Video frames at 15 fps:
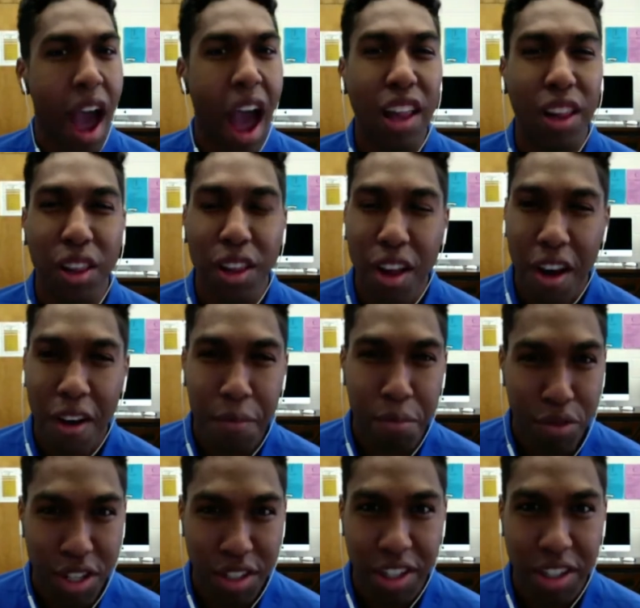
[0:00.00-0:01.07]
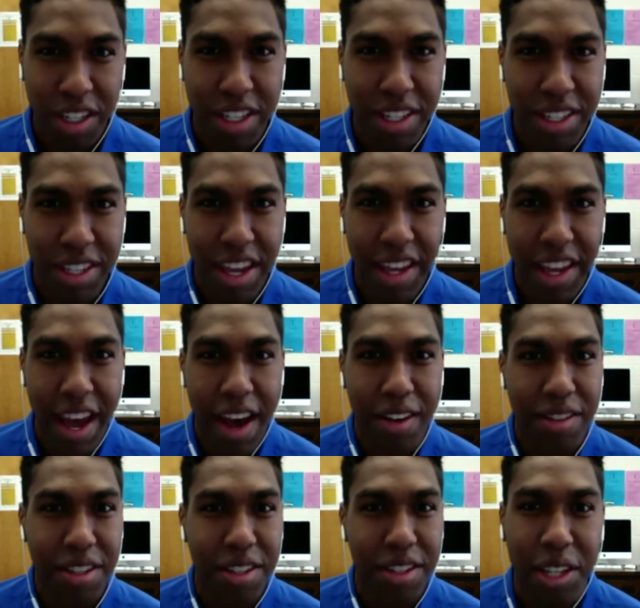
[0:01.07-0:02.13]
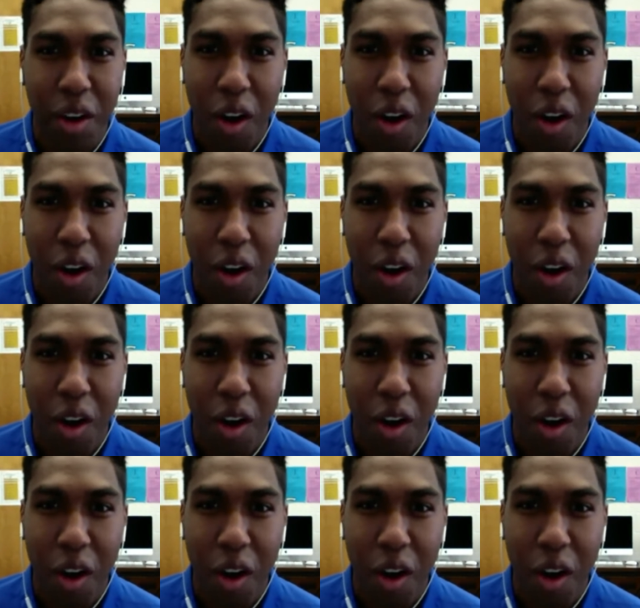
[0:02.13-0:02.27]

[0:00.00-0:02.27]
I love Brazilian steakhouses, the